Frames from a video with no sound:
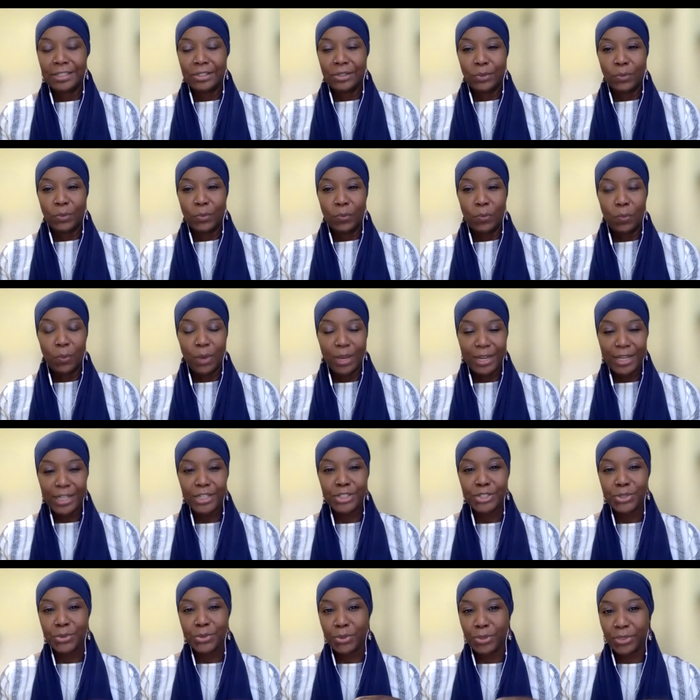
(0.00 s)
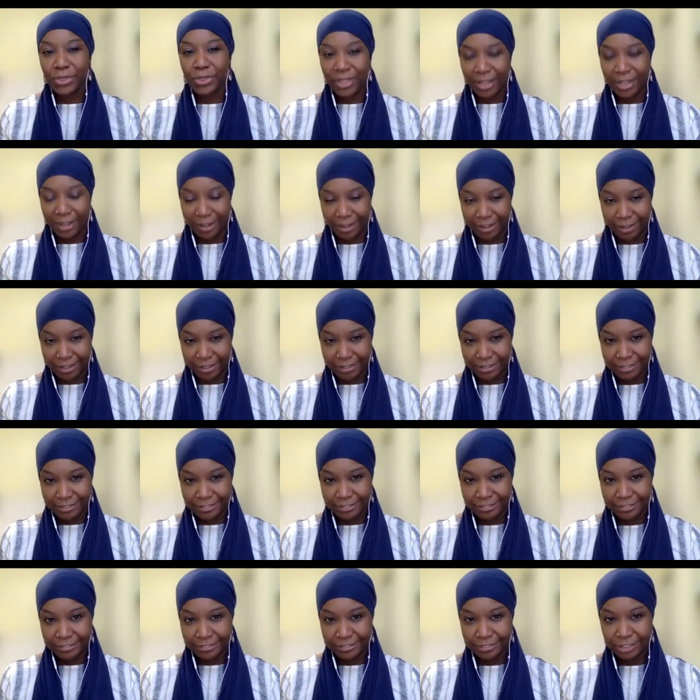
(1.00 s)
What did you think?
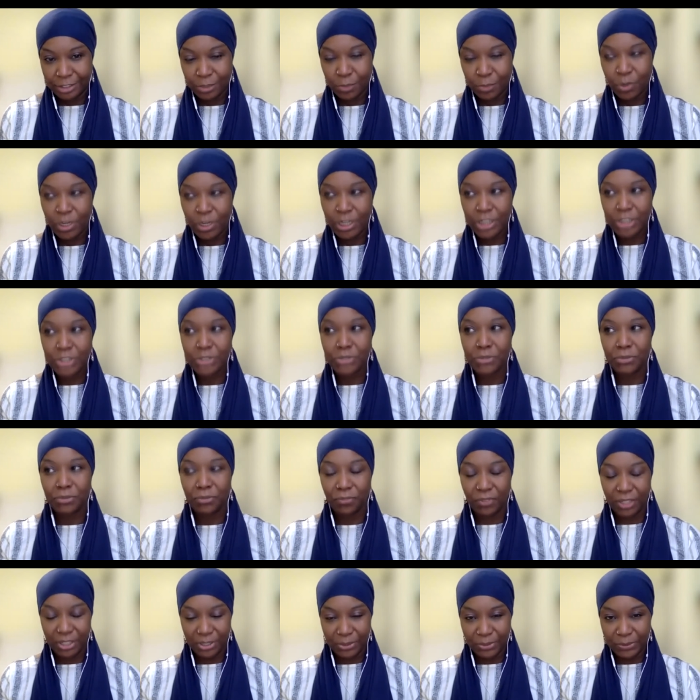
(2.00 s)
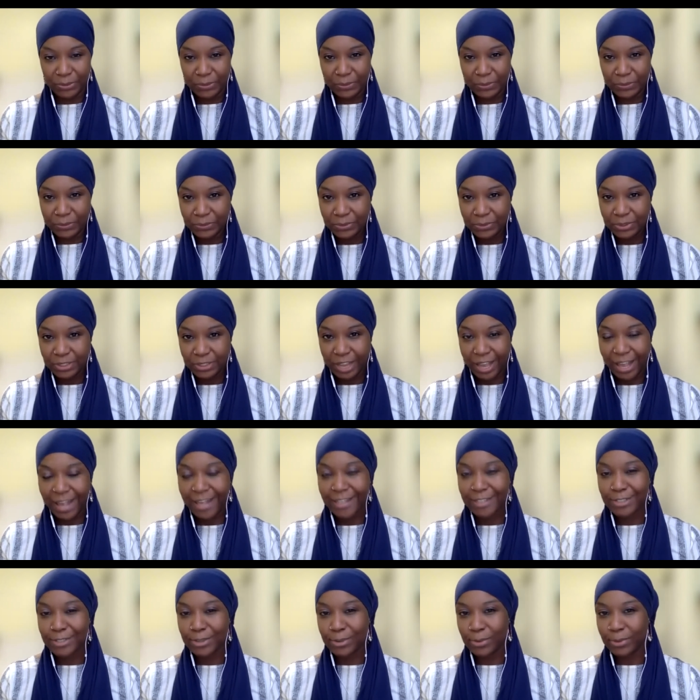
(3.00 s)
What did you feel
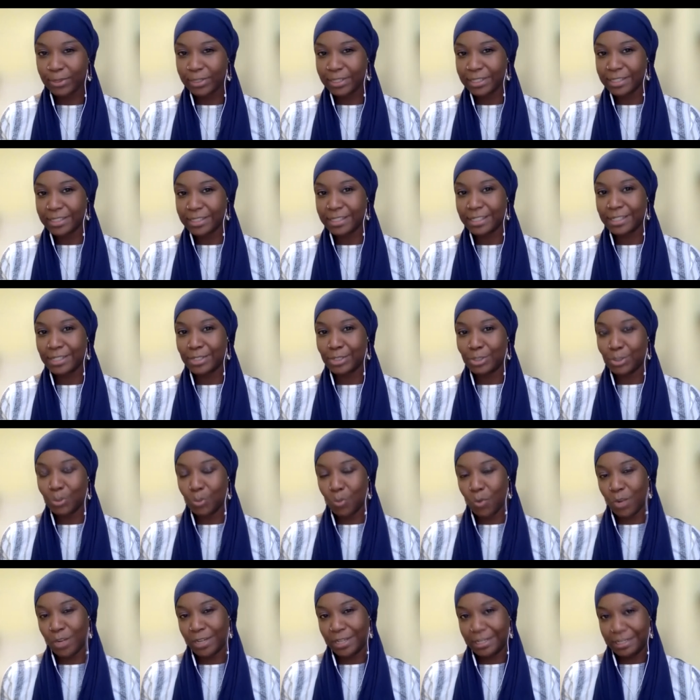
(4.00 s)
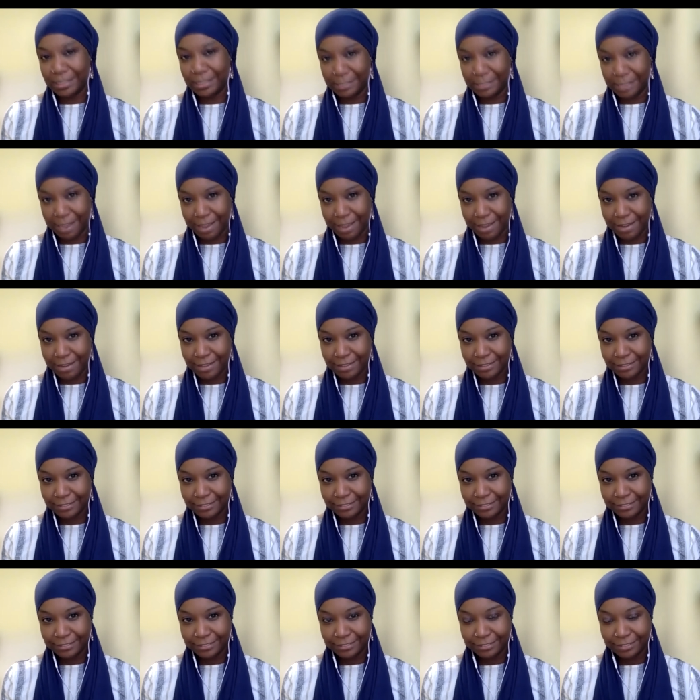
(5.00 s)
as you listened to what he said,
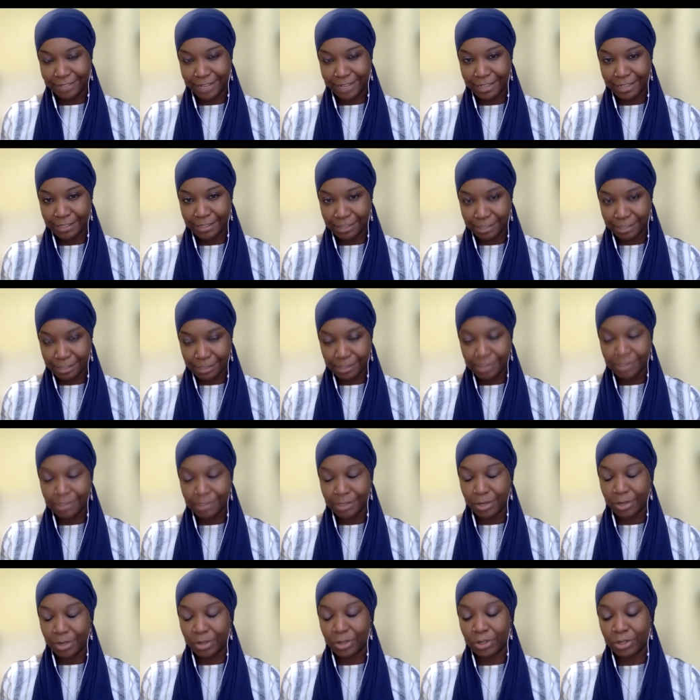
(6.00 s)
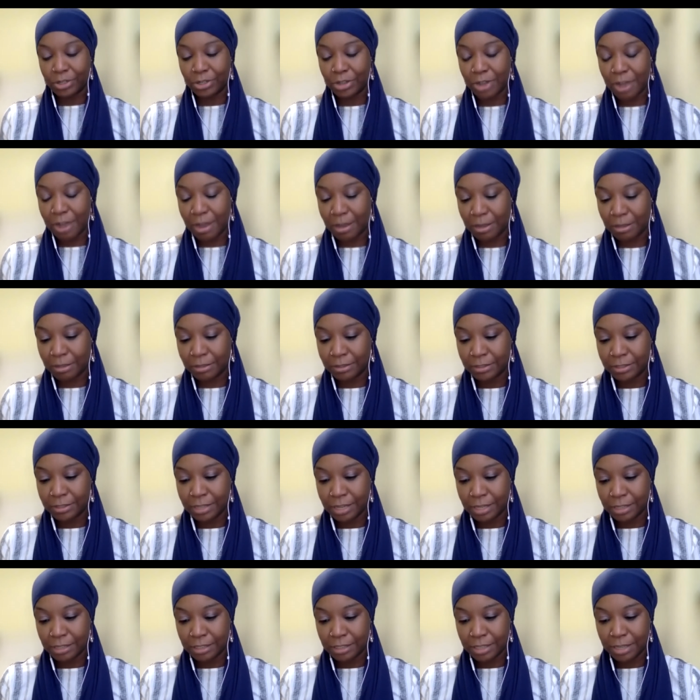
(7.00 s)
right? This is Senator
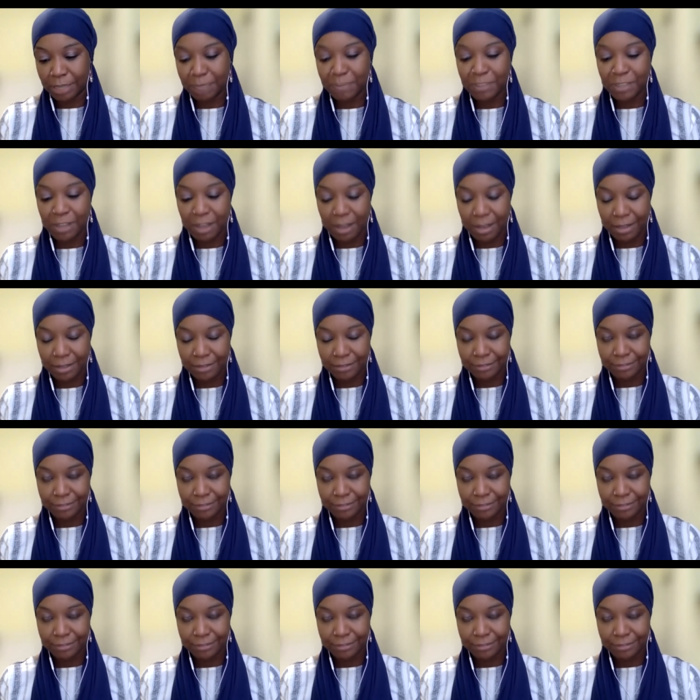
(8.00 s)
Tim Scott,